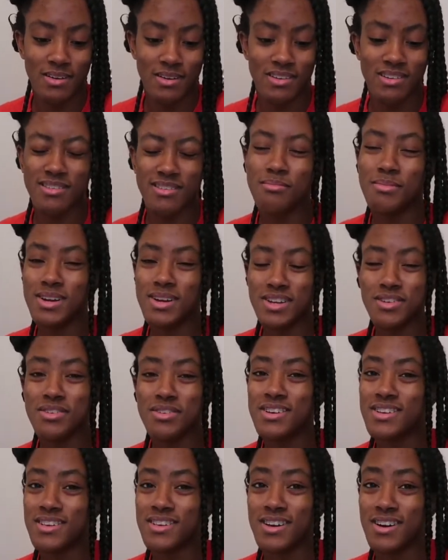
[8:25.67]
Just make sure
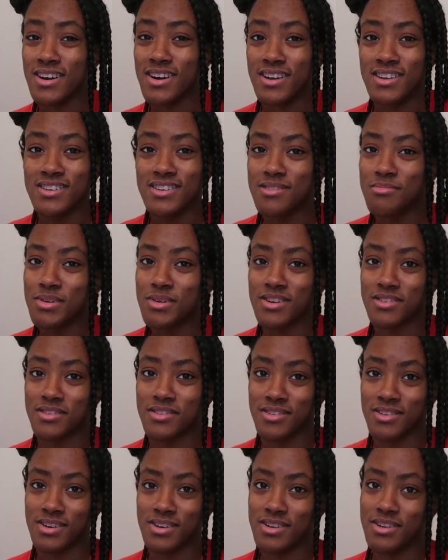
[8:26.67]
it's good. Just make sure
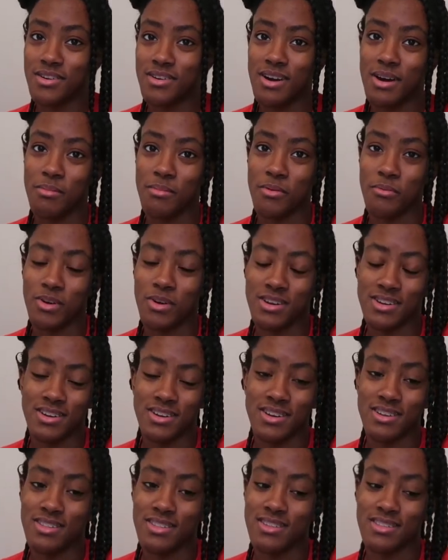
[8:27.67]
it's good. Don't have me watching
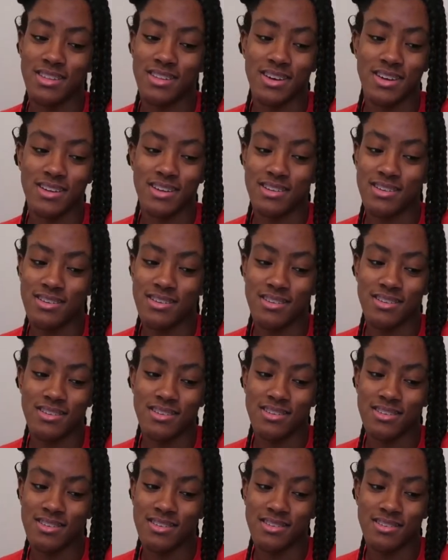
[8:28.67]
nothing that
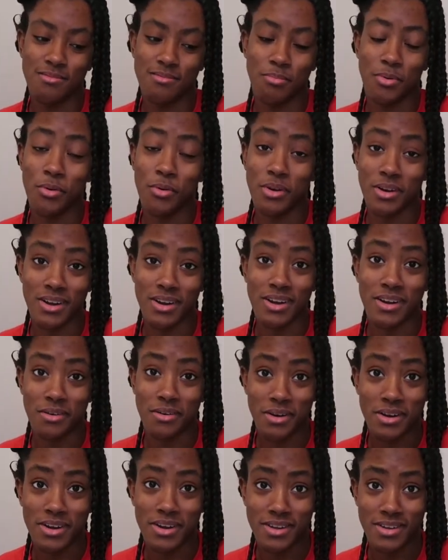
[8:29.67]
is boring,
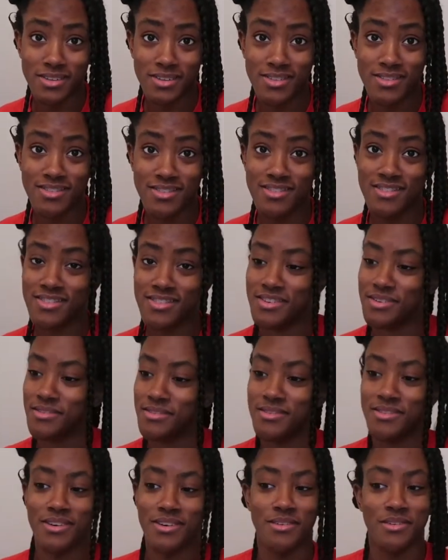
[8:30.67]
okay?
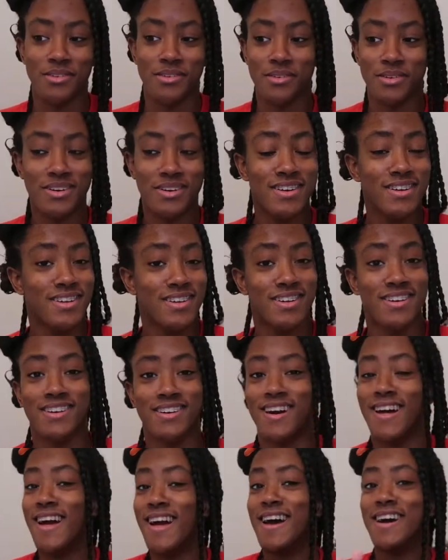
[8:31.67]
Don't do
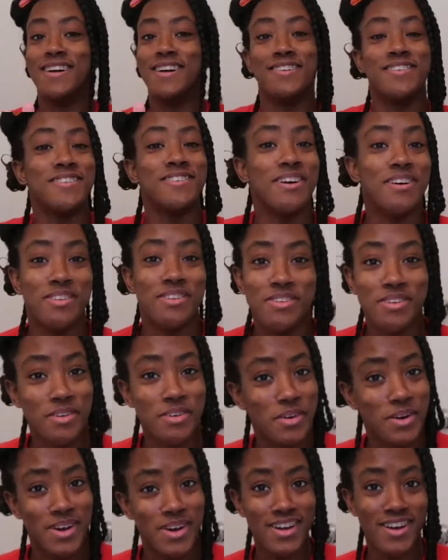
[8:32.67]
it. Don't
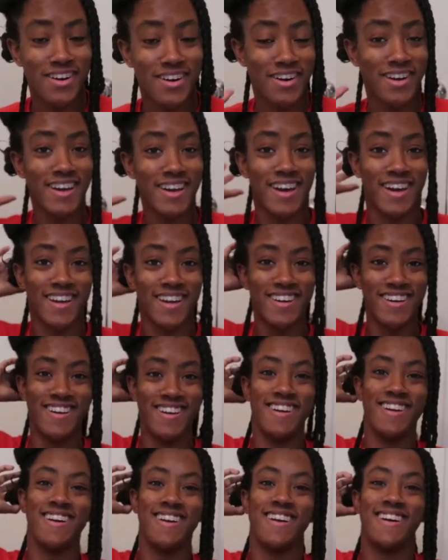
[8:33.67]
do it,
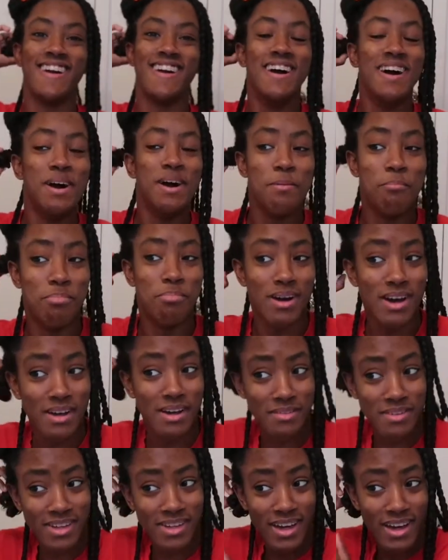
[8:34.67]
okay?
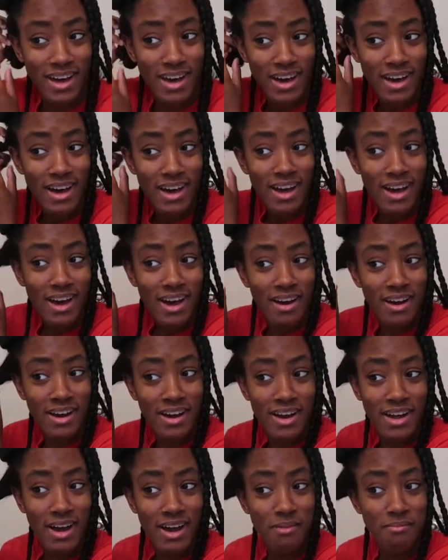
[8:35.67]
But yeah, all
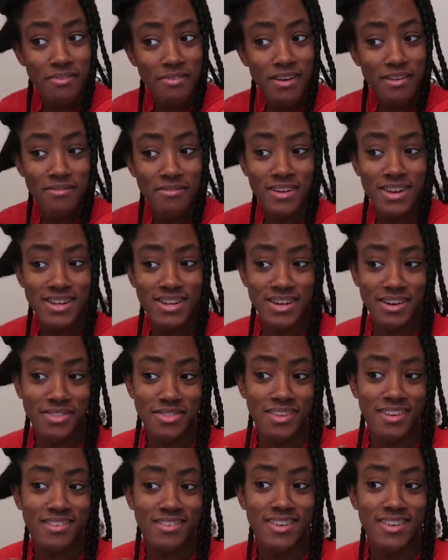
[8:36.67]
right. I'm finna finish off this